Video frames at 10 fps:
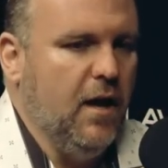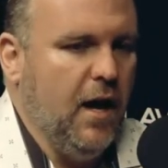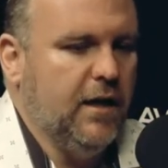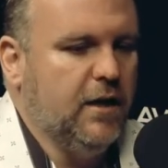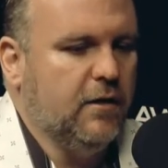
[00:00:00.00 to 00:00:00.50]

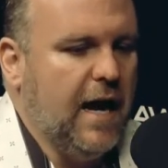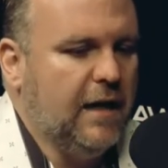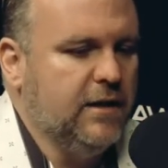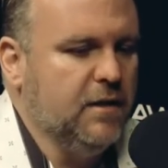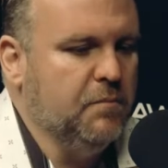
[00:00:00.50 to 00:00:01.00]
and
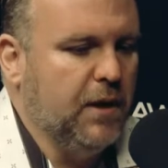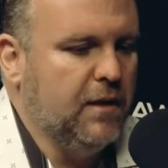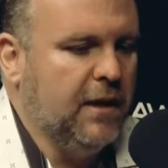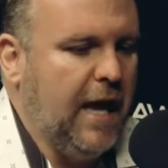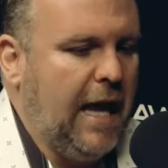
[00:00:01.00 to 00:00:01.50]
interacting,
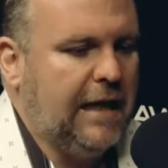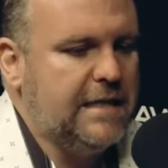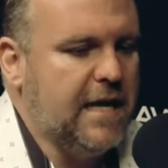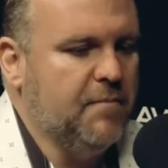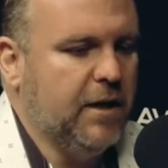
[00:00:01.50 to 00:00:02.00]
but the
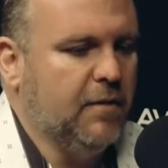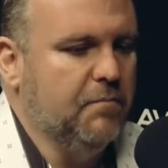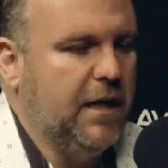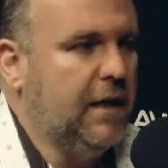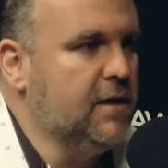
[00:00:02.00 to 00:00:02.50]
academic
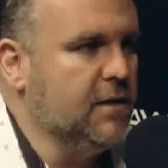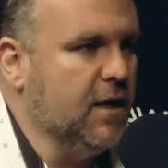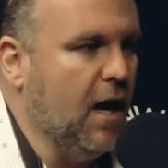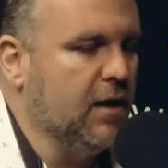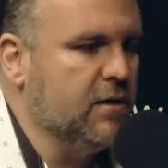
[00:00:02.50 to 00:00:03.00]
me did
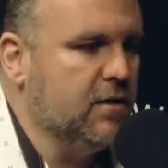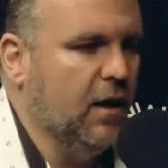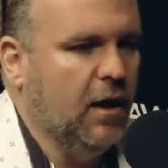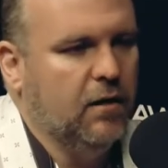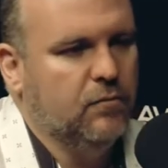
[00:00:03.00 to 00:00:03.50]
not
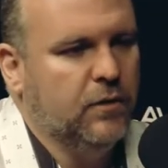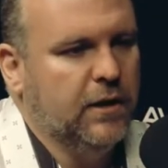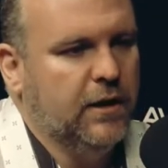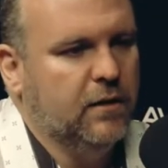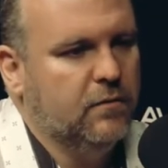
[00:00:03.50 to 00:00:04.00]
uh,
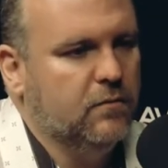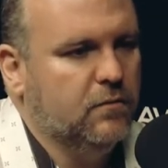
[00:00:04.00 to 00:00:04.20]
really,